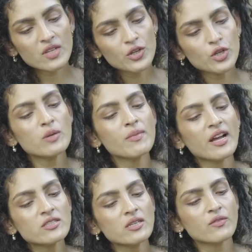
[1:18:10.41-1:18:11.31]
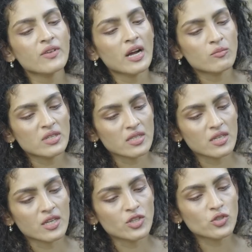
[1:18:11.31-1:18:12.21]
your imaginary environment
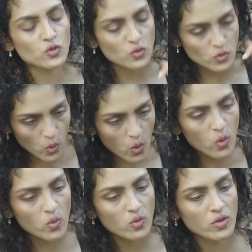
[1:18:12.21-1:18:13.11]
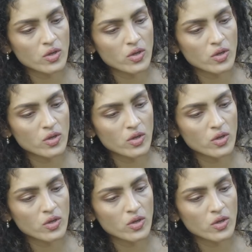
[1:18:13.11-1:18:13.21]
is so